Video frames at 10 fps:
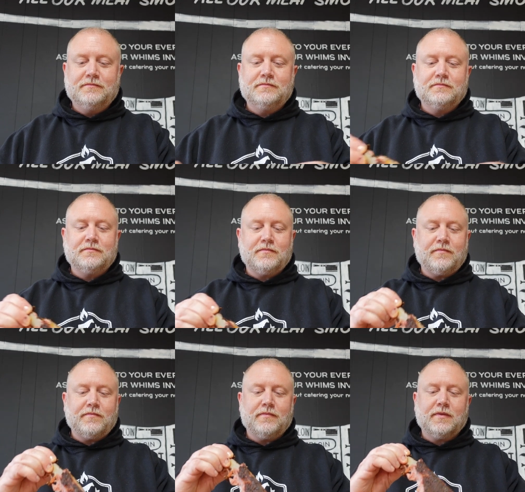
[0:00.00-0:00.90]

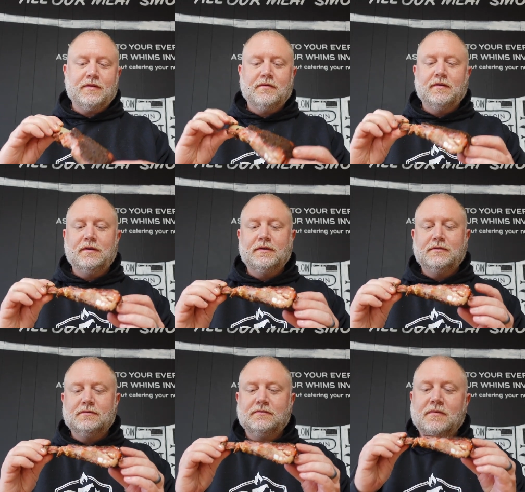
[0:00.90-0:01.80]

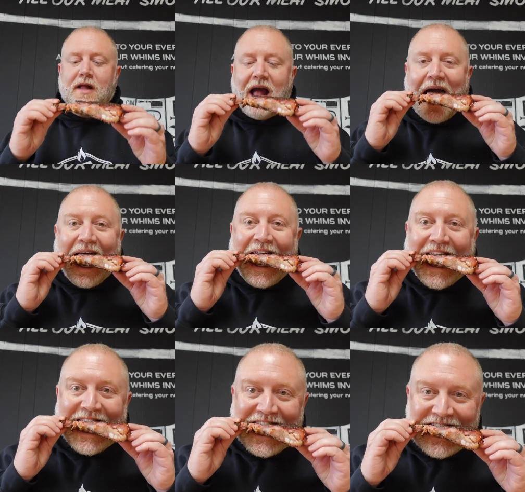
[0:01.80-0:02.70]

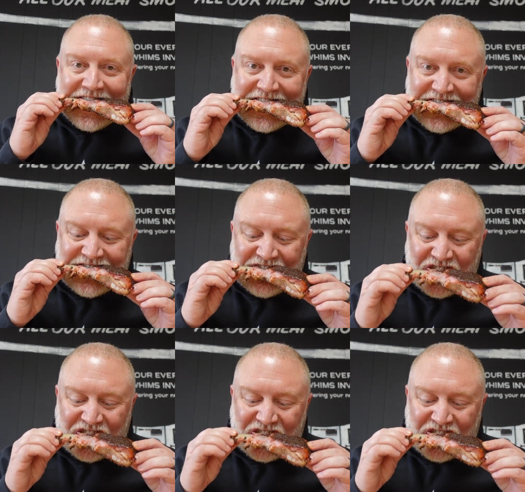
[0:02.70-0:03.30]
(no one is talking)